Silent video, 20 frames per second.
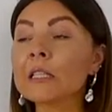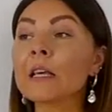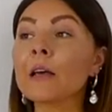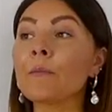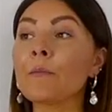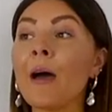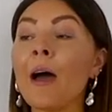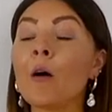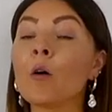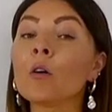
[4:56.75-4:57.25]

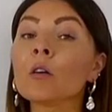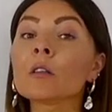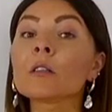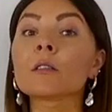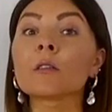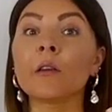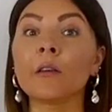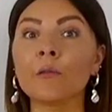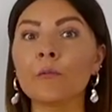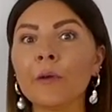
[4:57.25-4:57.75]
but
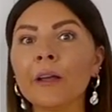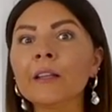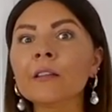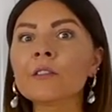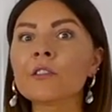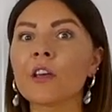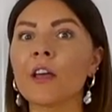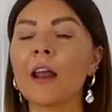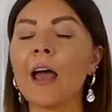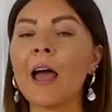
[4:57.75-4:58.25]
also in
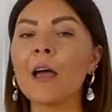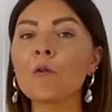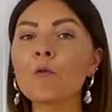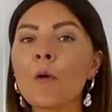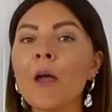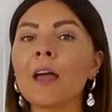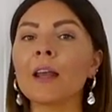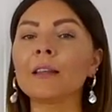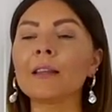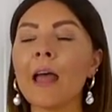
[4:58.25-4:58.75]
winter I
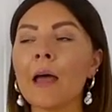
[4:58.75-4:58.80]
wear